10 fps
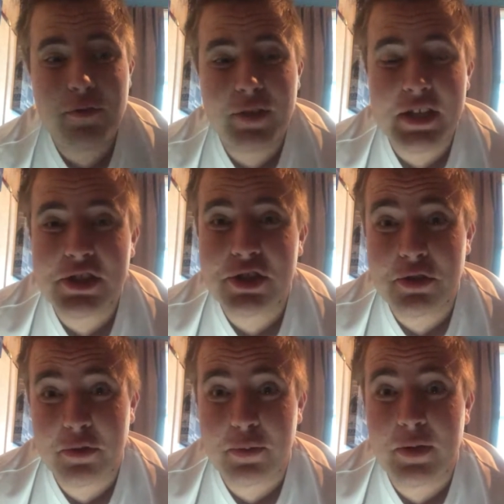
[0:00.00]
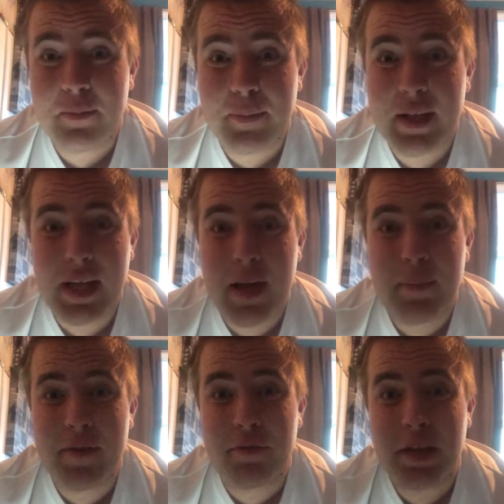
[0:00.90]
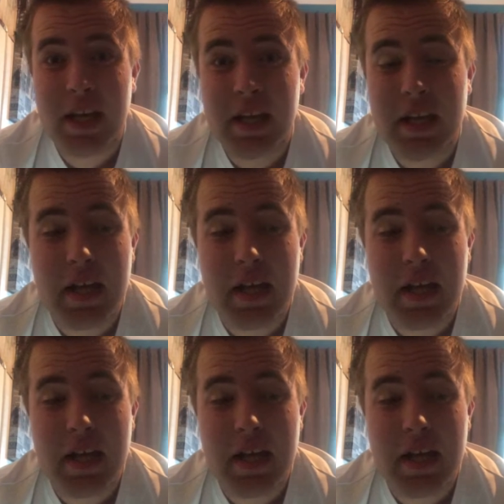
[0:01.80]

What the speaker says: Ricky Stewart wouldn't be happy for that.